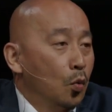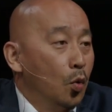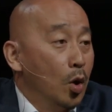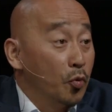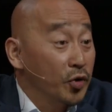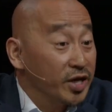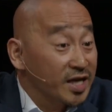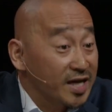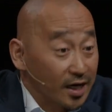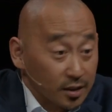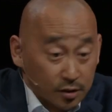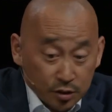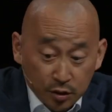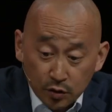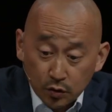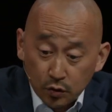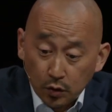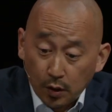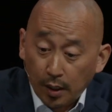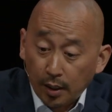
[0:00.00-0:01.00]
When we got
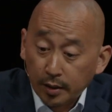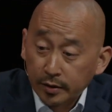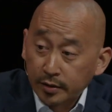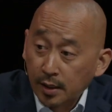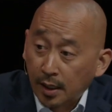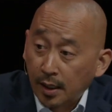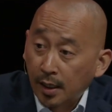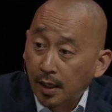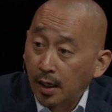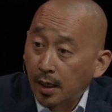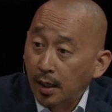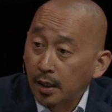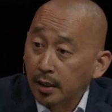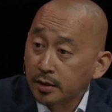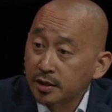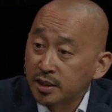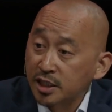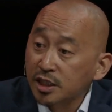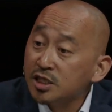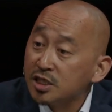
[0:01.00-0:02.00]
to
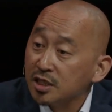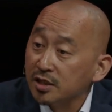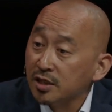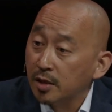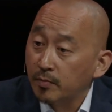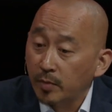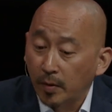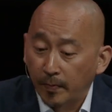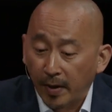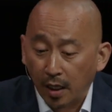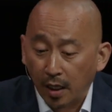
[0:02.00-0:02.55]
teaching them